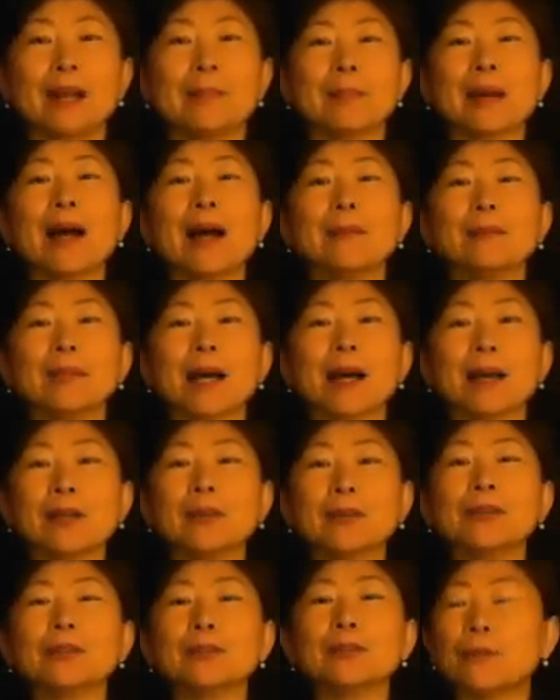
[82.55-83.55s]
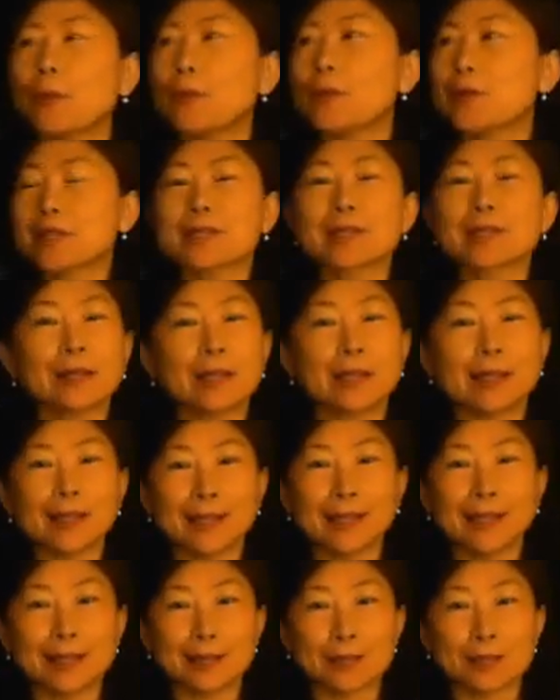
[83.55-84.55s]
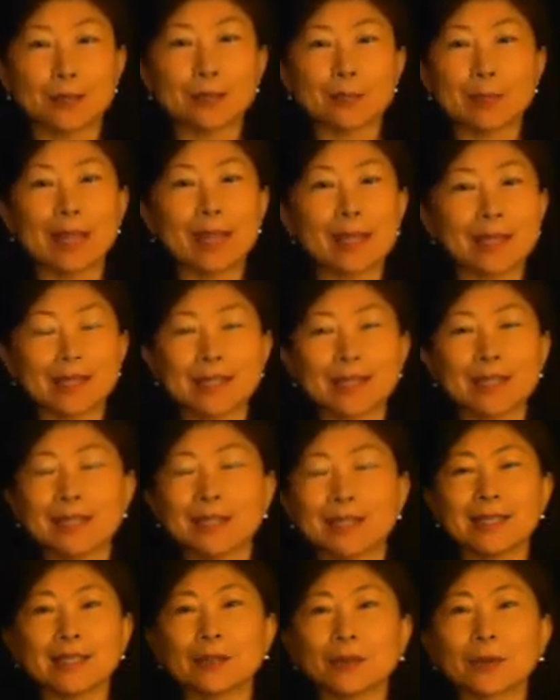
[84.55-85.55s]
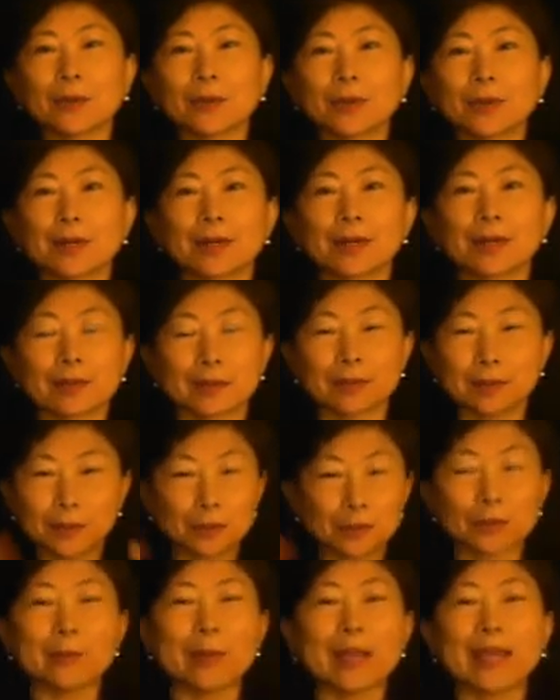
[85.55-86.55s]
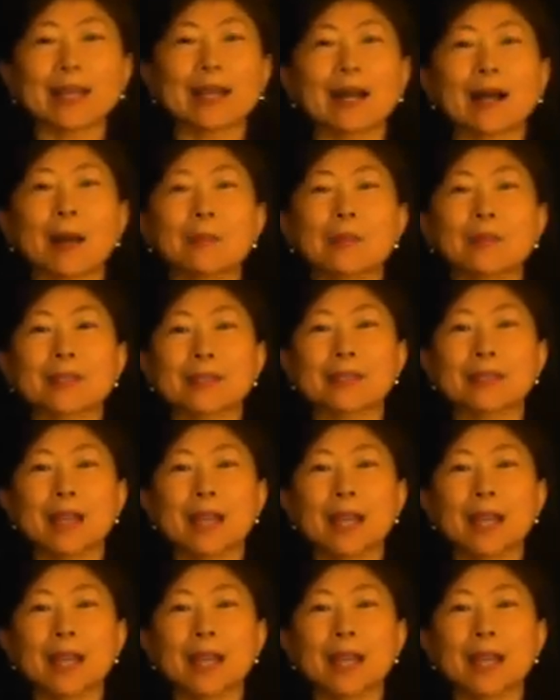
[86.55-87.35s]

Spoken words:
But I'm not going to force the ladies to make tea or do makeups.